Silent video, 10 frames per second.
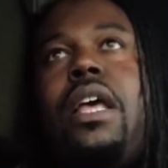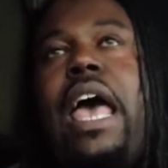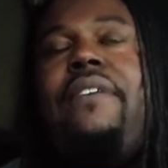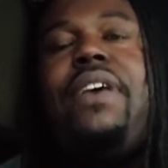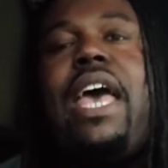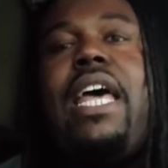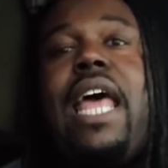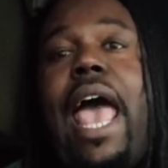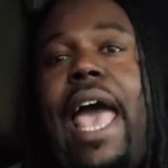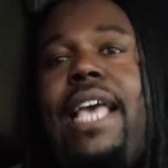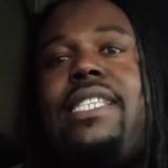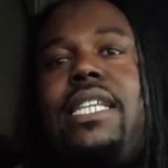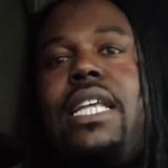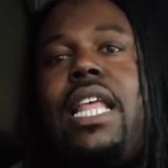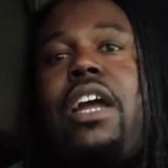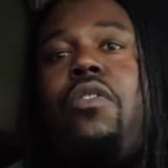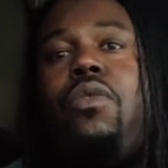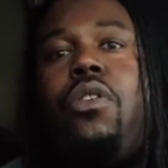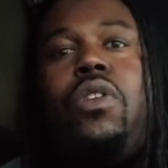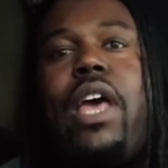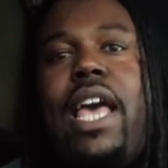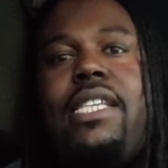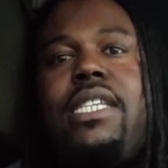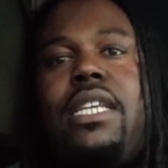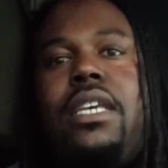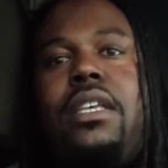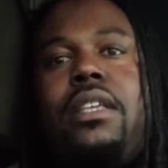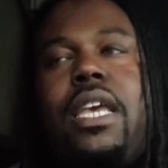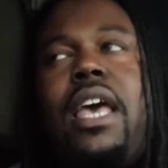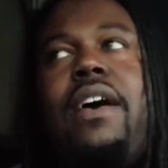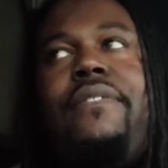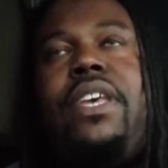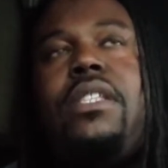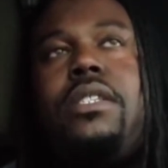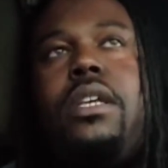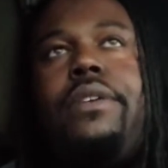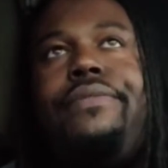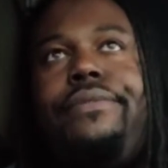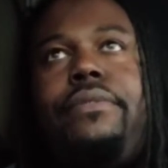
I haven't had an accident, like a road accident. Yeah, I've hit stuff.